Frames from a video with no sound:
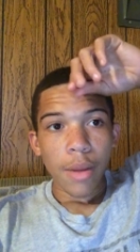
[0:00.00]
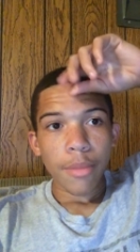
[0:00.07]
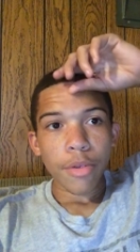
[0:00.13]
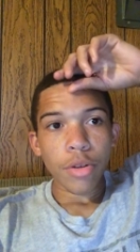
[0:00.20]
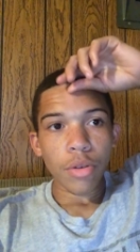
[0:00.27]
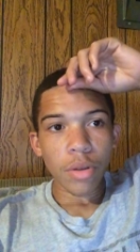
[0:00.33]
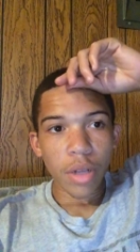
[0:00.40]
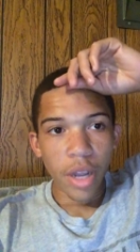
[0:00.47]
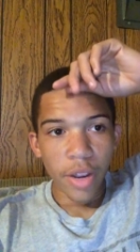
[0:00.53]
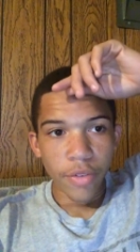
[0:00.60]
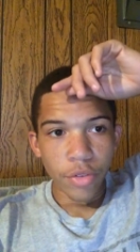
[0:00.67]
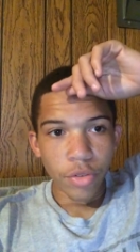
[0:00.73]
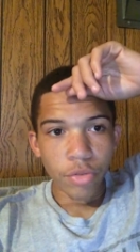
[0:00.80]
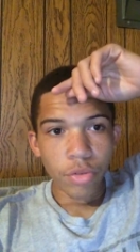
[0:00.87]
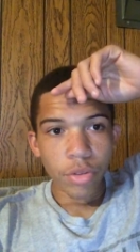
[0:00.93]
I'm gonna do a
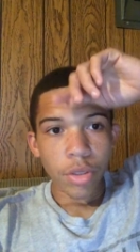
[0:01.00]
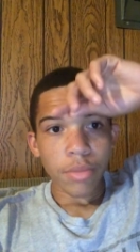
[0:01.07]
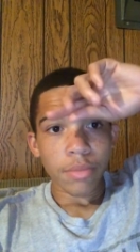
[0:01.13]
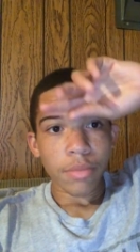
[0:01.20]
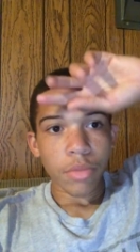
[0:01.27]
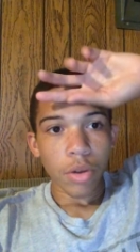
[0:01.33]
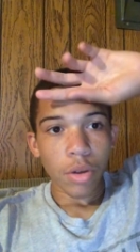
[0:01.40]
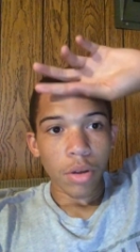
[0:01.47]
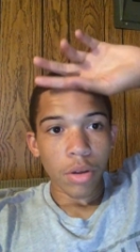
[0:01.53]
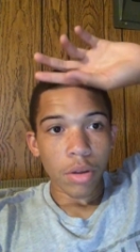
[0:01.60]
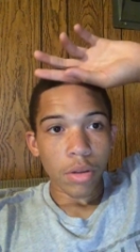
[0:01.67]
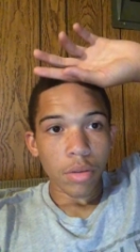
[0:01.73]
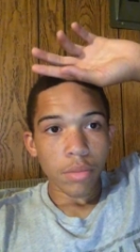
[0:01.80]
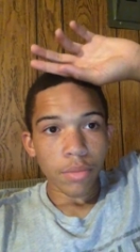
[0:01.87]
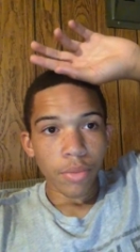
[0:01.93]
live stream
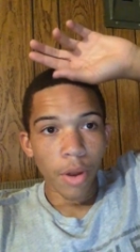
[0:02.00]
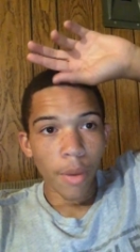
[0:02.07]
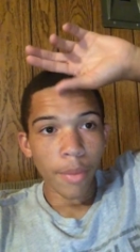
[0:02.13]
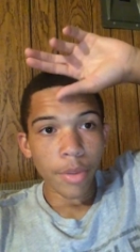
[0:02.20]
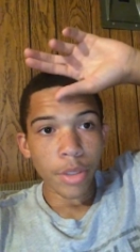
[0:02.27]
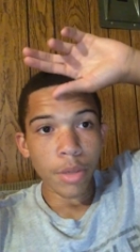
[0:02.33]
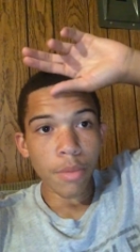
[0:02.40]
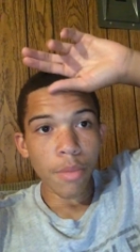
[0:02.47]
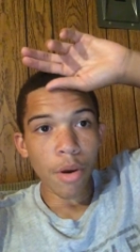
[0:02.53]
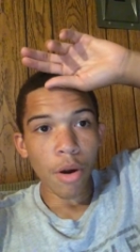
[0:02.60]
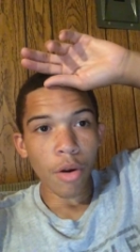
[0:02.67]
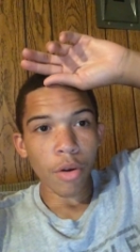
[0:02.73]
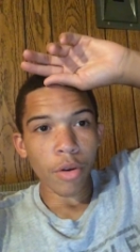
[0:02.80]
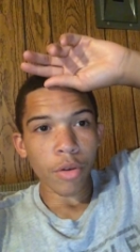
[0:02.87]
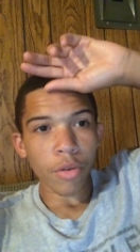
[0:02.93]
probably
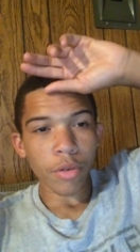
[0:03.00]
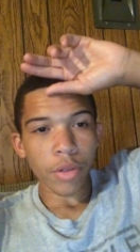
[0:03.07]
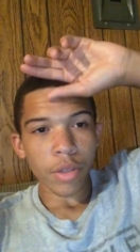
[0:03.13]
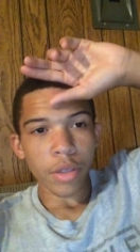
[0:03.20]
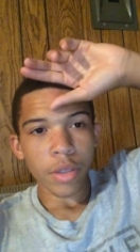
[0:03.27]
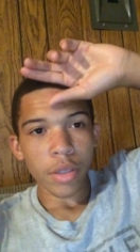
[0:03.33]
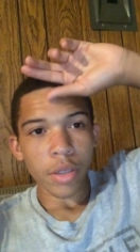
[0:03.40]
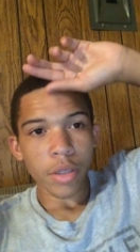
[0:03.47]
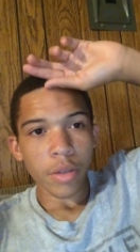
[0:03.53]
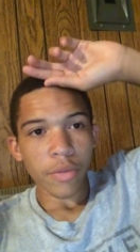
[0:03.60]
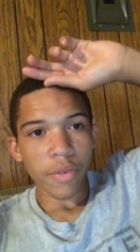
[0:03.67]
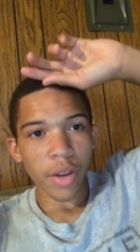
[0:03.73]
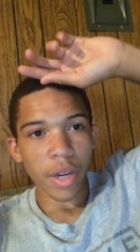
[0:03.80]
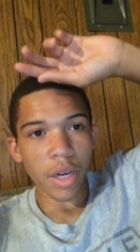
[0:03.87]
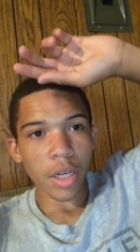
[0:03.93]
tomorrow.
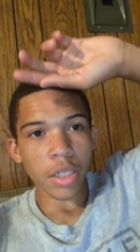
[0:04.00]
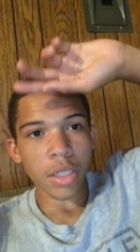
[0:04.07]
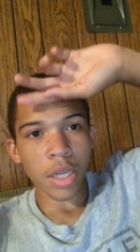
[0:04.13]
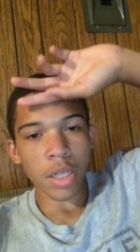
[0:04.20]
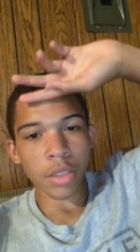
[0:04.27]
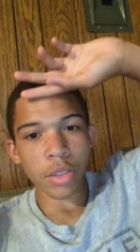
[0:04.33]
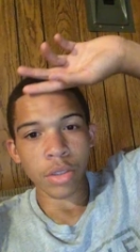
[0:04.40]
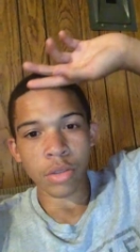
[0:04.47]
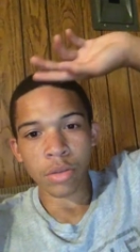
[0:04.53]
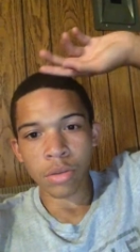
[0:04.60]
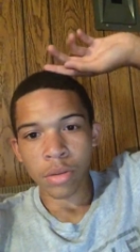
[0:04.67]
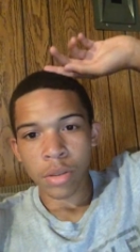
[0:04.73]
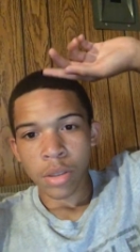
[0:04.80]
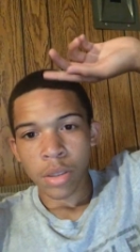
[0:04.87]
I get a chance to